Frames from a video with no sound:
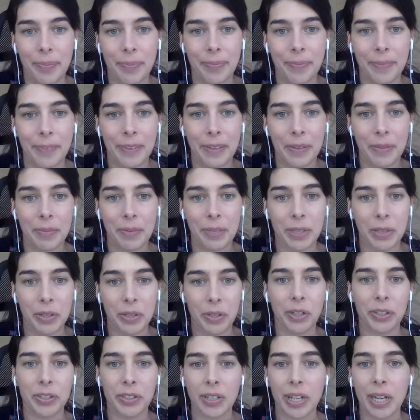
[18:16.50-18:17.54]
we could
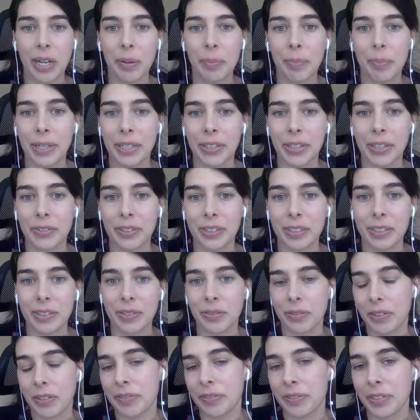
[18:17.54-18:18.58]
also help migrants or
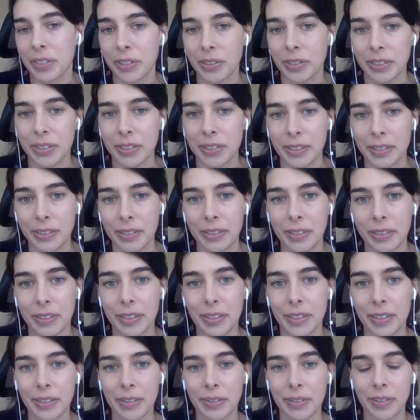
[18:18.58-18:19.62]
refugees in
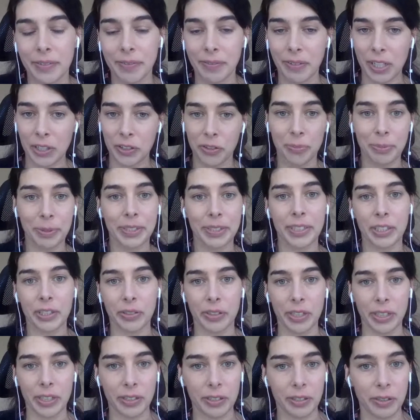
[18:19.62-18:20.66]
the vulnerable
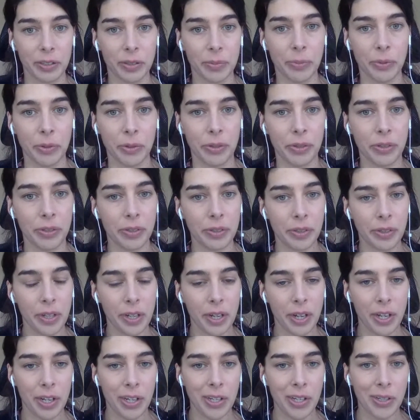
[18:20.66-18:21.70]
situations more.
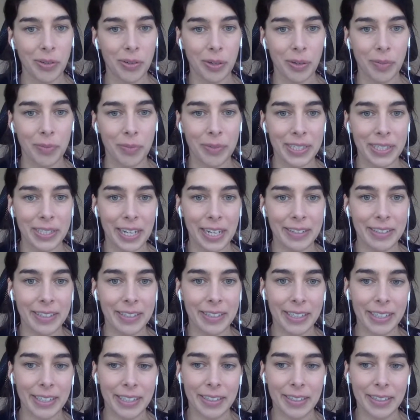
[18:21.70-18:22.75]
So obviously, I think
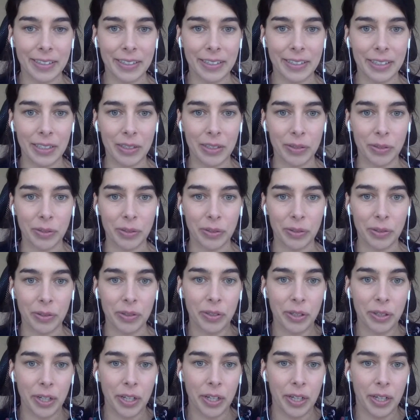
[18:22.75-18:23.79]
here the EU could
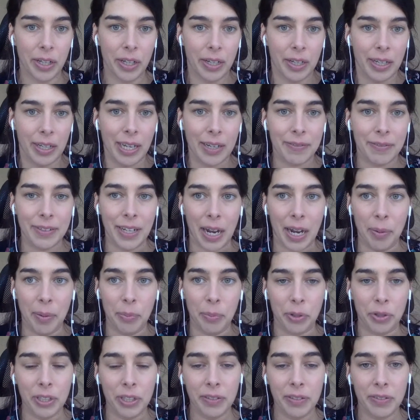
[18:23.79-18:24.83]
have done
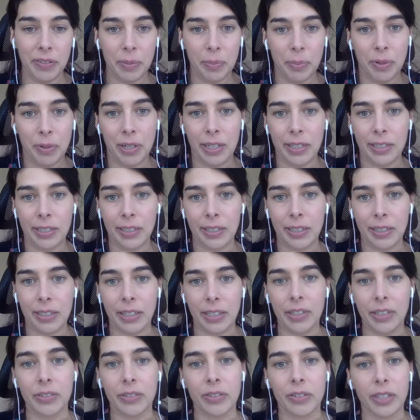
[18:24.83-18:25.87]
more if it politically
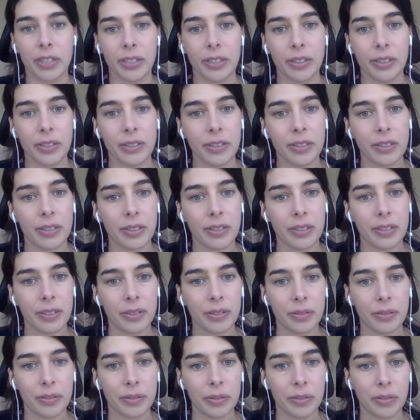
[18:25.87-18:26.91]
agreed
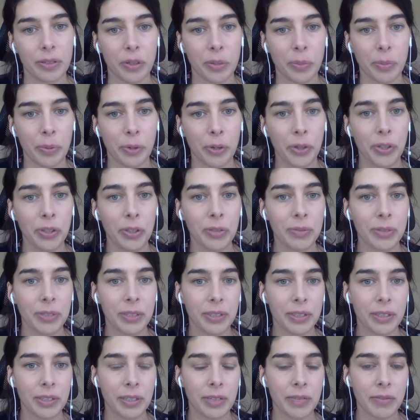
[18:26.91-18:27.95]
to an approach,
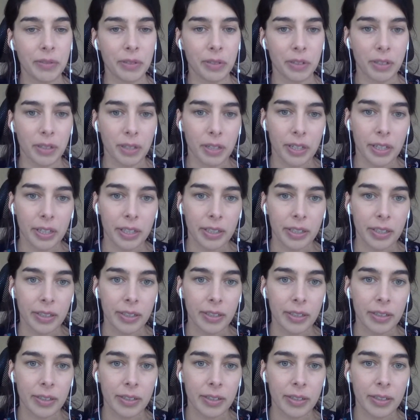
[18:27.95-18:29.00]
which unfortunately
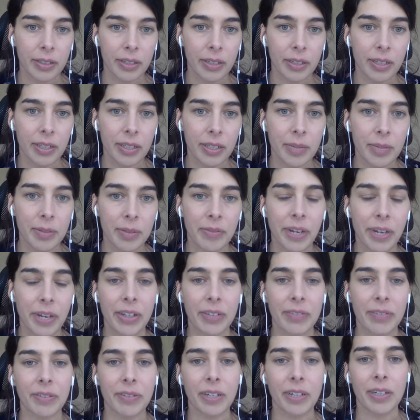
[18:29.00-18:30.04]
it seems very
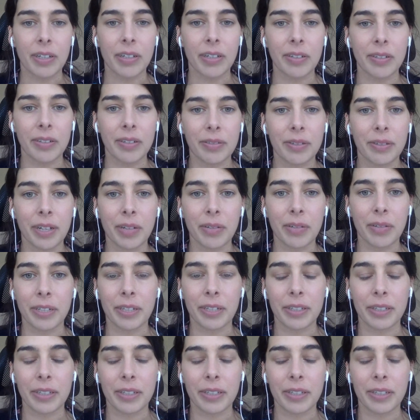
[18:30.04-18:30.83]
far away.